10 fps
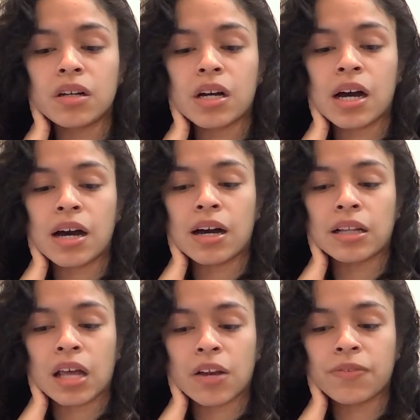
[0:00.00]
A
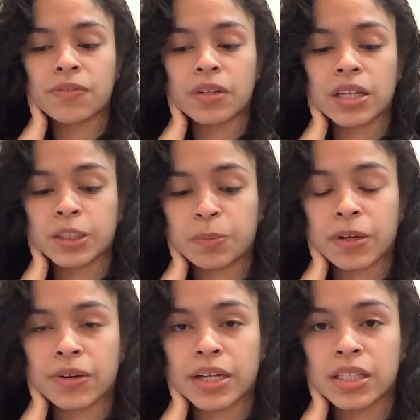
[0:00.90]
lot of
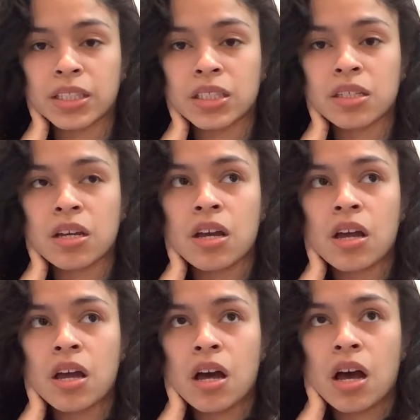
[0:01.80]
experience.
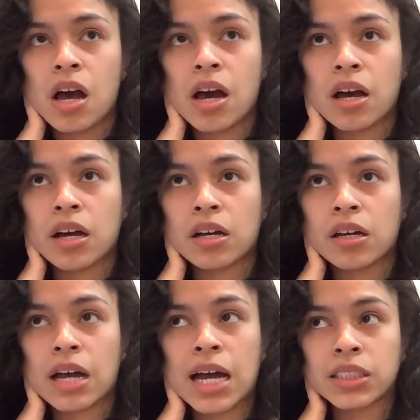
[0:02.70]

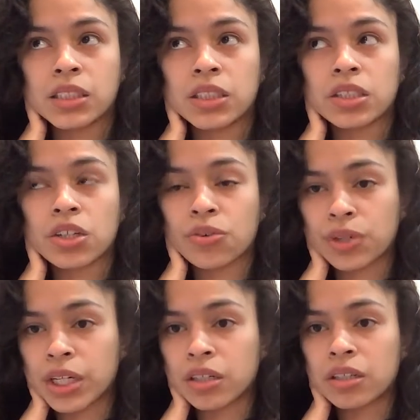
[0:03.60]
Has their
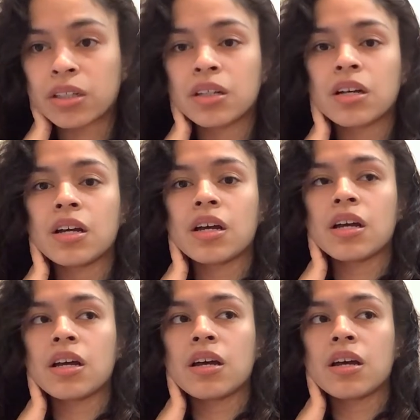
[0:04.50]
career.
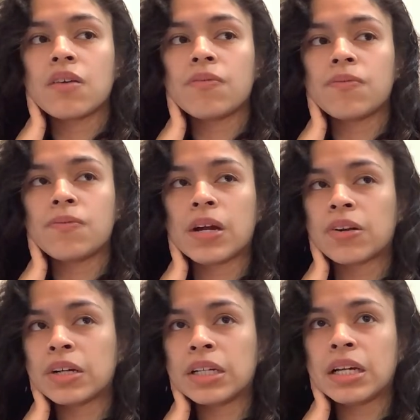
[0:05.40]

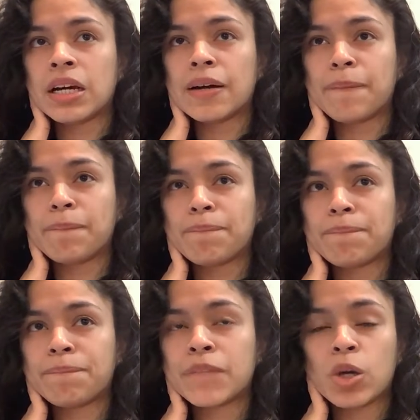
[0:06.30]
Very,
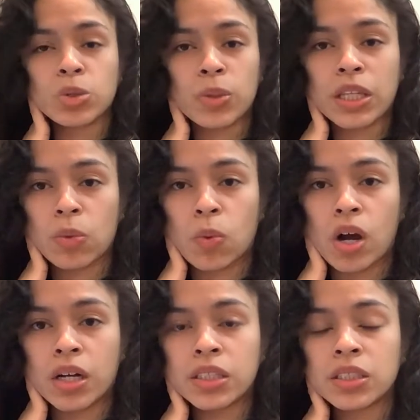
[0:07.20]
knows what they
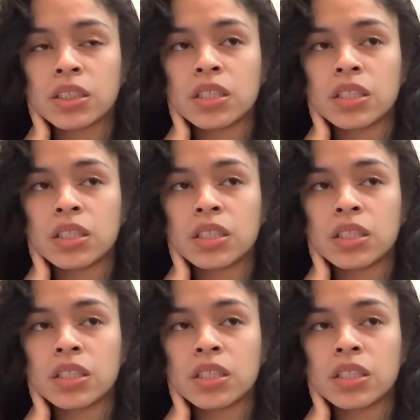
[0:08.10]
want.